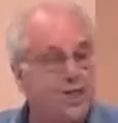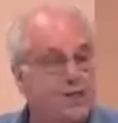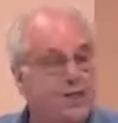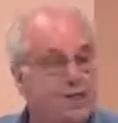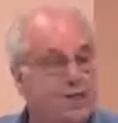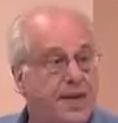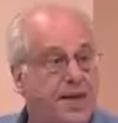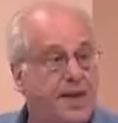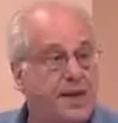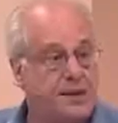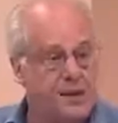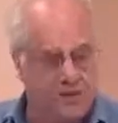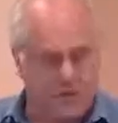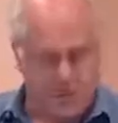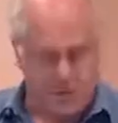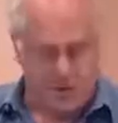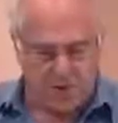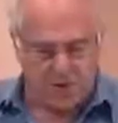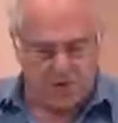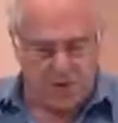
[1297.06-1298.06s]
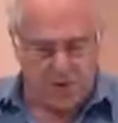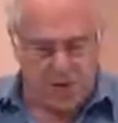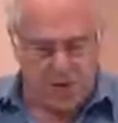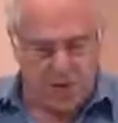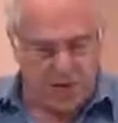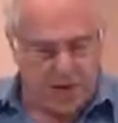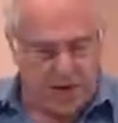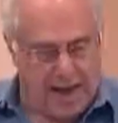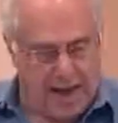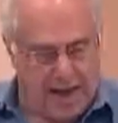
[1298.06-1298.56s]
explain to you
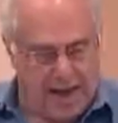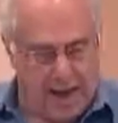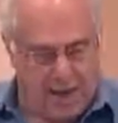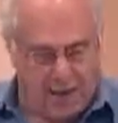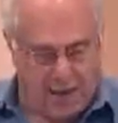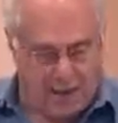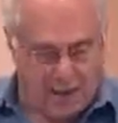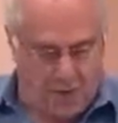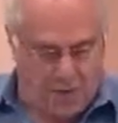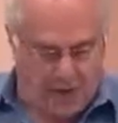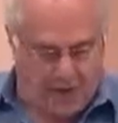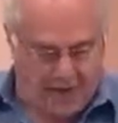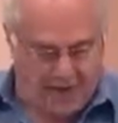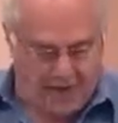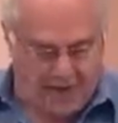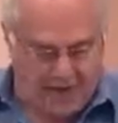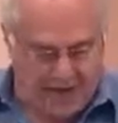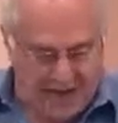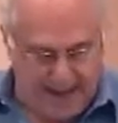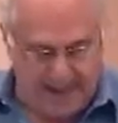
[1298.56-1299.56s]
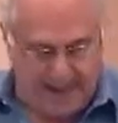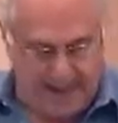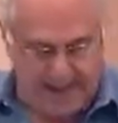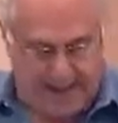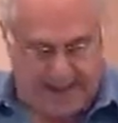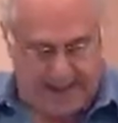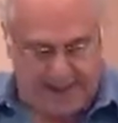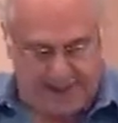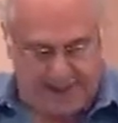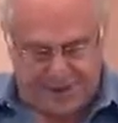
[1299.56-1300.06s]
how and why
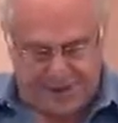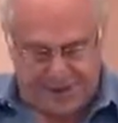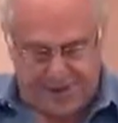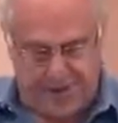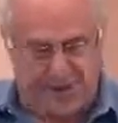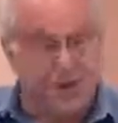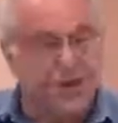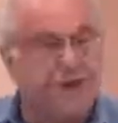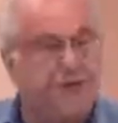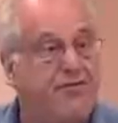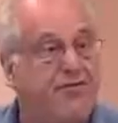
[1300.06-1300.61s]
capitalism is an